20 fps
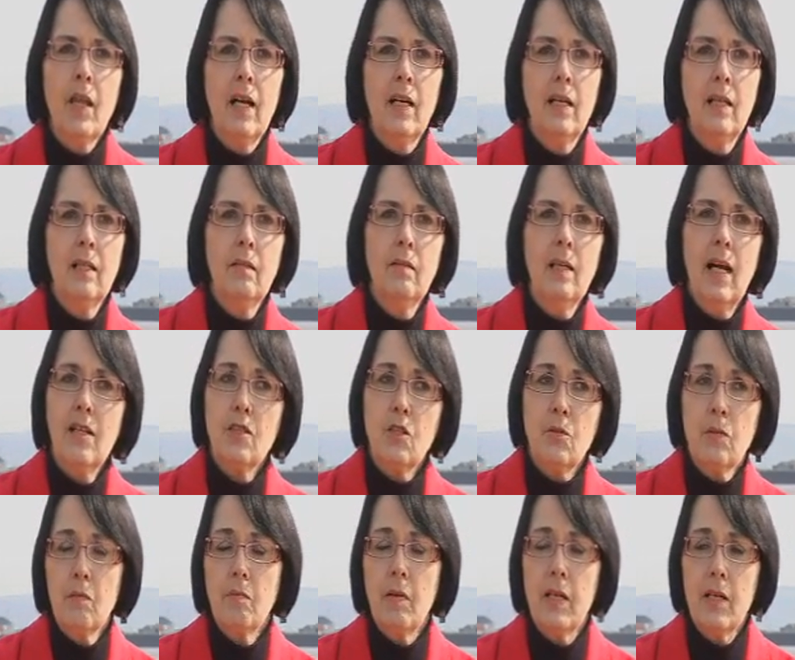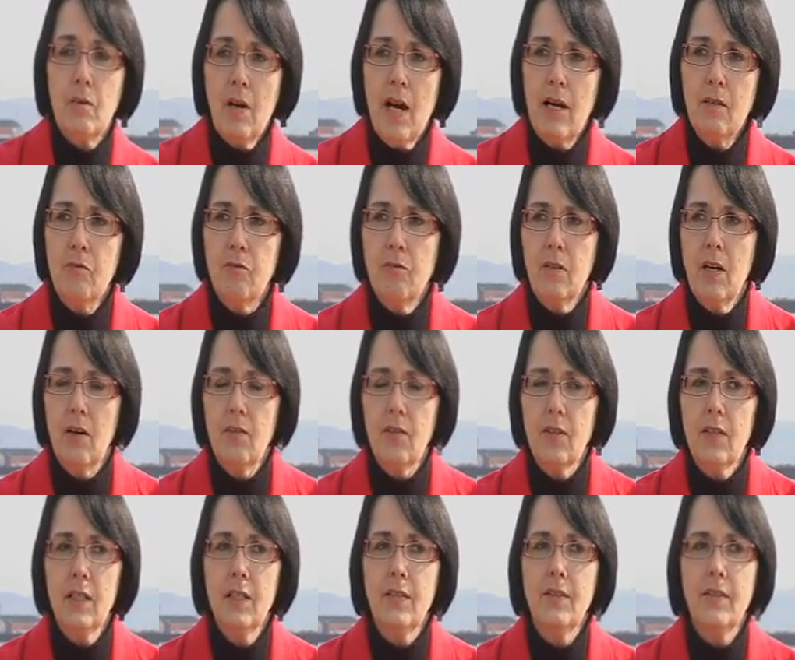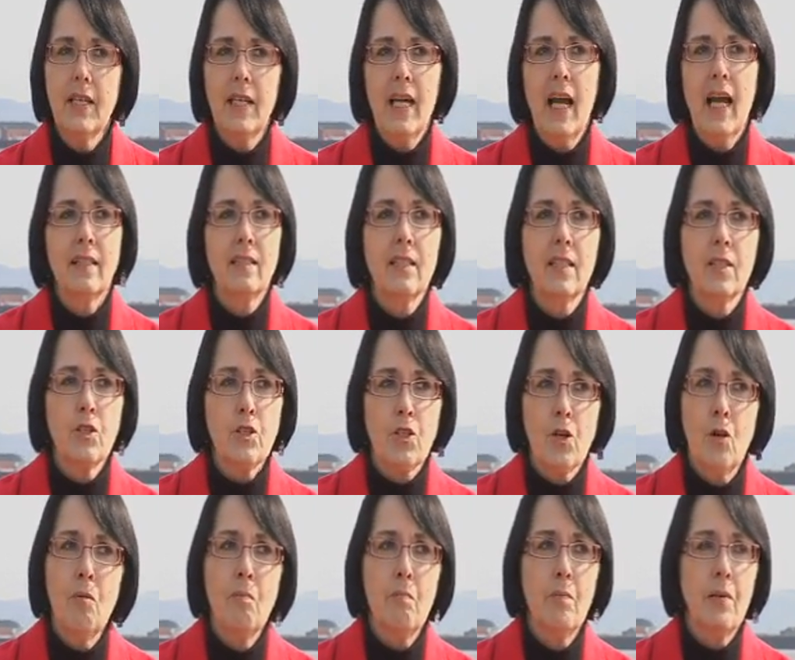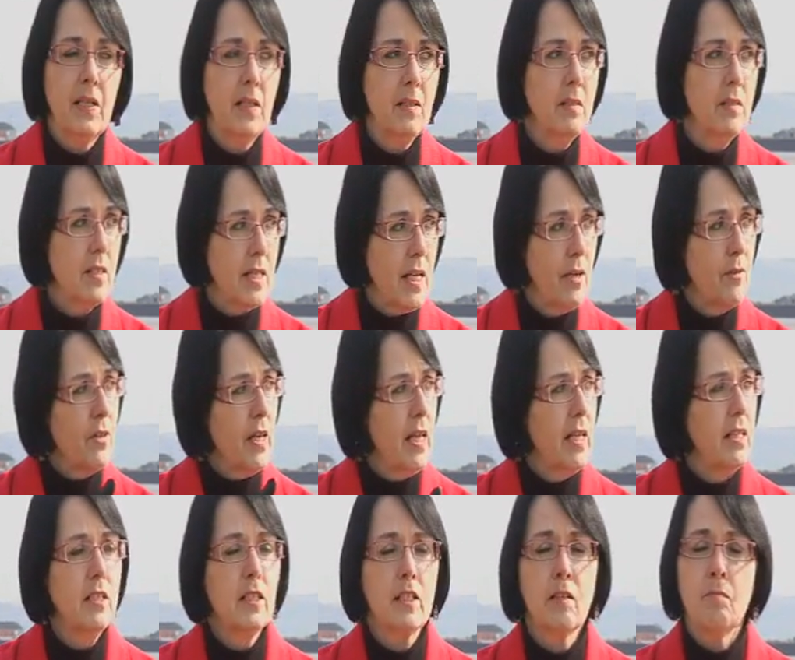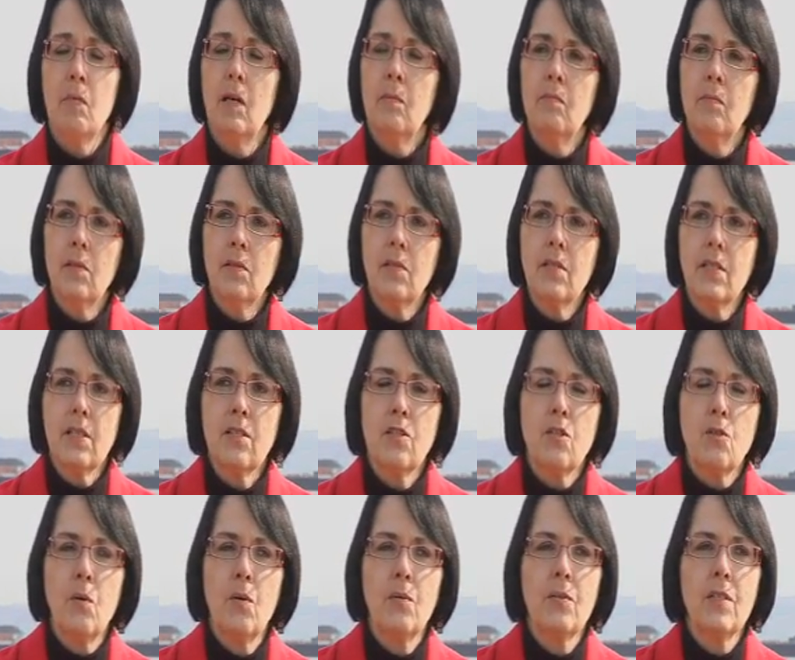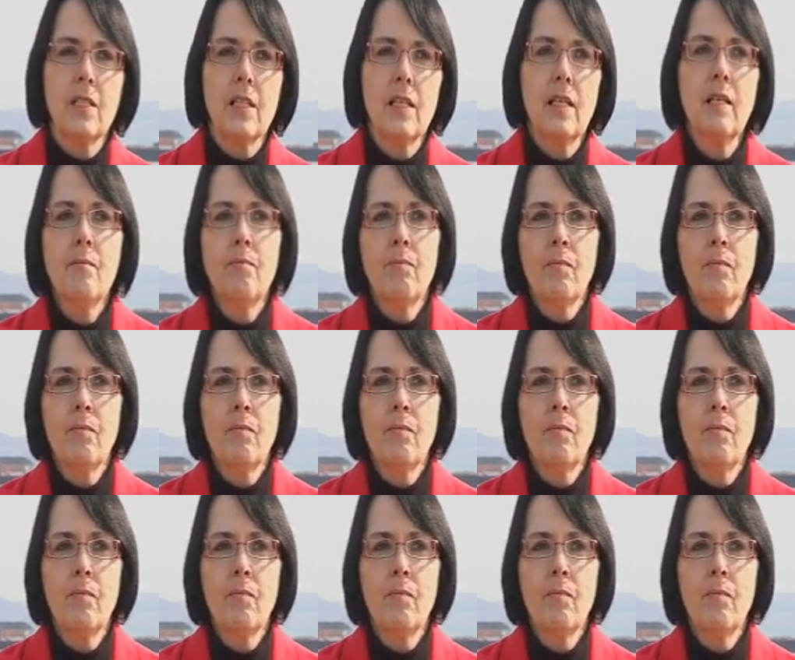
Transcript: As with my grandfather, they had the shop in Southend in Mumbles in Swansea.